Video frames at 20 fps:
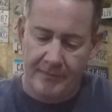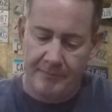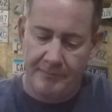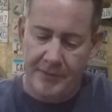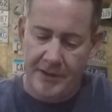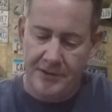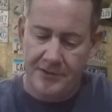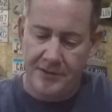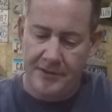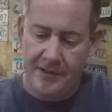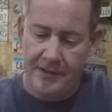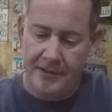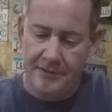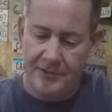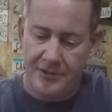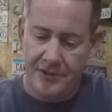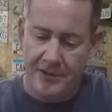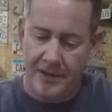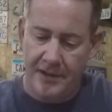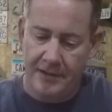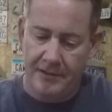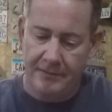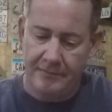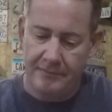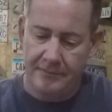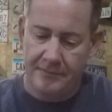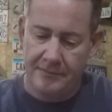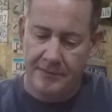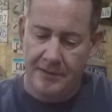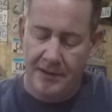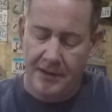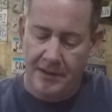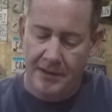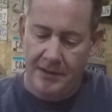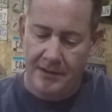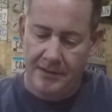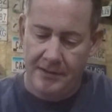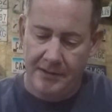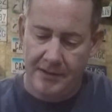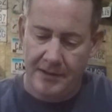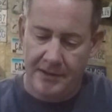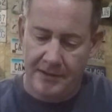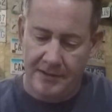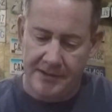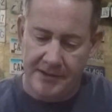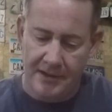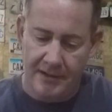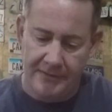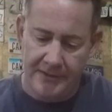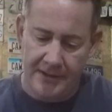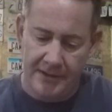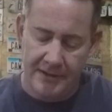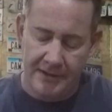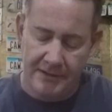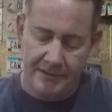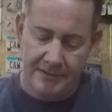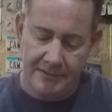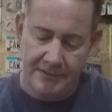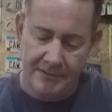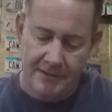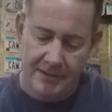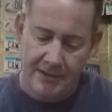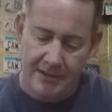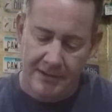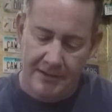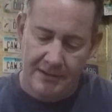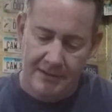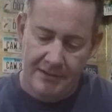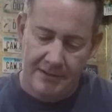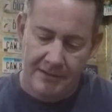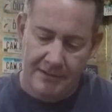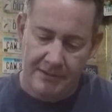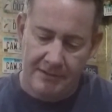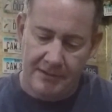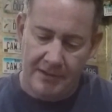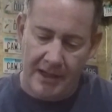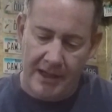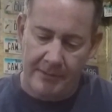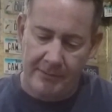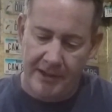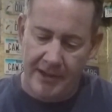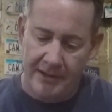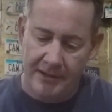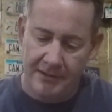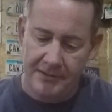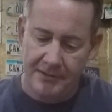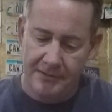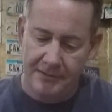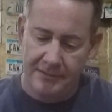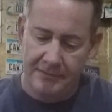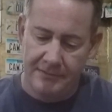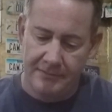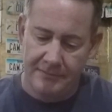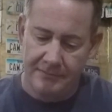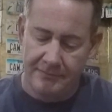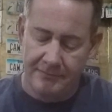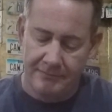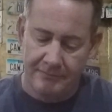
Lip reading: Pinch the ends shut. You got yourself a crab Rangoon